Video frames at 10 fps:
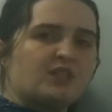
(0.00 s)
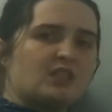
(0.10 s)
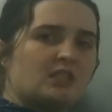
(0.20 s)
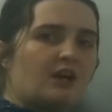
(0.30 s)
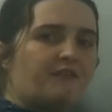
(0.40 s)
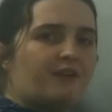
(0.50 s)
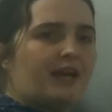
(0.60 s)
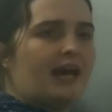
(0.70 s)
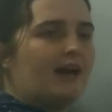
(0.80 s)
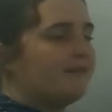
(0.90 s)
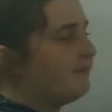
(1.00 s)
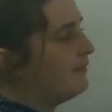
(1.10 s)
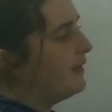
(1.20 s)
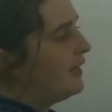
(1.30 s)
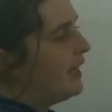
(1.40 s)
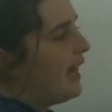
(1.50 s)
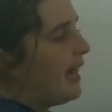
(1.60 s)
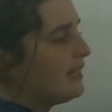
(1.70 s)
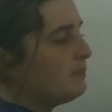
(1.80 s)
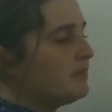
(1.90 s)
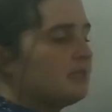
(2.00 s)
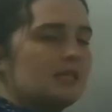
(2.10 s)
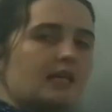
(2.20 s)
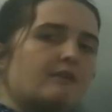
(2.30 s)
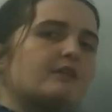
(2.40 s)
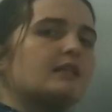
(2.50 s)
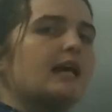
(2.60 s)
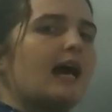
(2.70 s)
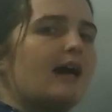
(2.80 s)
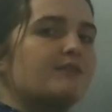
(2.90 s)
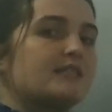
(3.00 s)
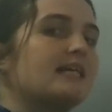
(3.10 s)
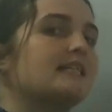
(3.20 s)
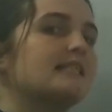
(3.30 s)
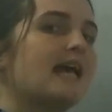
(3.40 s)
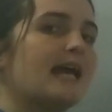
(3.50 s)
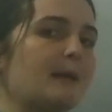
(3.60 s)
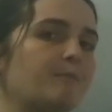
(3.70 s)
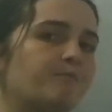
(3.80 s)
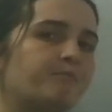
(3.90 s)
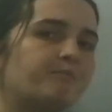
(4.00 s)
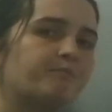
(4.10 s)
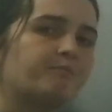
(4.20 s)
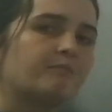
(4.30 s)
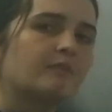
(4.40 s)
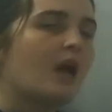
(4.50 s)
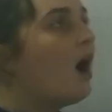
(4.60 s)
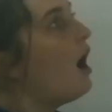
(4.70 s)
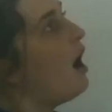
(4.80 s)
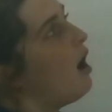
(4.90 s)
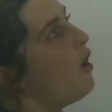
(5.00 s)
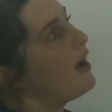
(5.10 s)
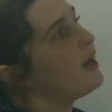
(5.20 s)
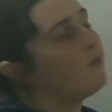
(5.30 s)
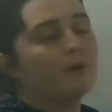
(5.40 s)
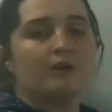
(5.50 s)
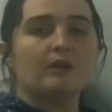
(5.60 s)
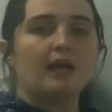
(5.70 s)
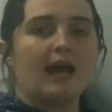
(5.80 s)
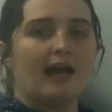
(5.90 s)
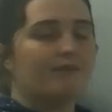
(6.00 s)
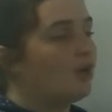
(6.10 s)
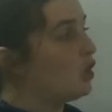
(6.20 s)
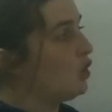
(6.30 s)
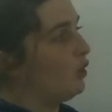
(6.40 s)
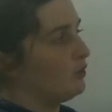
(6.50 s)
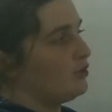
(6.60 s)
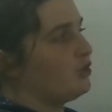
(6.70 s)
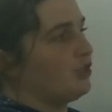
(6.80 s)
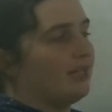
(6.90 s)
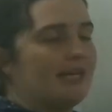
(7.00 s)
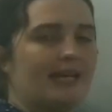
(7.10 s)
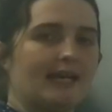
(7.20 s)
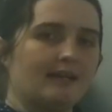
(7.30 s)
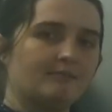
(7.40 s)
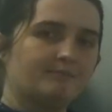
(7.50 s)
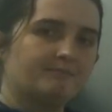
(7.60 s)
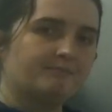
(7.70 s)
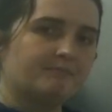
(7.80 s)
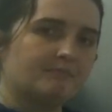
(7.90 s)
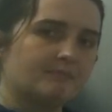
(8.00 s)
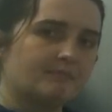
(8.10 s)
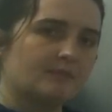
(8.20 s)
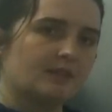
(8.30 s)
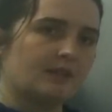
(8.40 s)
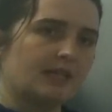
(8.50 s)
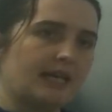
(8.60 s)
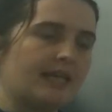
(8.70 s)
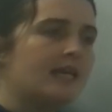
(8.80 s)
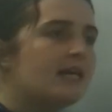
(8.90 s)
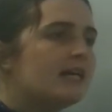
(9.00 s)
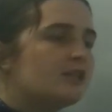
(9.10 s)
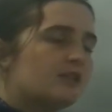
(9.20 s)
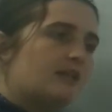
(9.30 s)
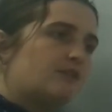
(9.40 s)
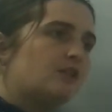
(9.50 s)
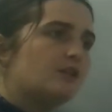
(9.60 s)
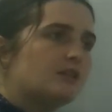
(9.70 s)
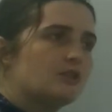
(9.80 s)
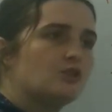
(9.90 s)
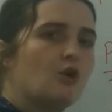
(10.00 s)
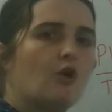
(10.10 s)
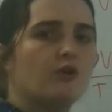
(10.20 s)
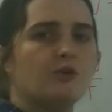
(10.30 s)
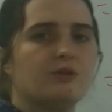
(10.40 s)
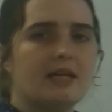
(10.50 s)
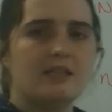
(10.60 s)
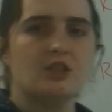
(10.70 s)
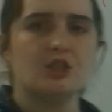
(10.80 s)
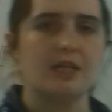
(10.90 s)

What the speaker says: of stuff I have and the material I have stay the same, I will have a constant here. Okay? So even though this is not on your data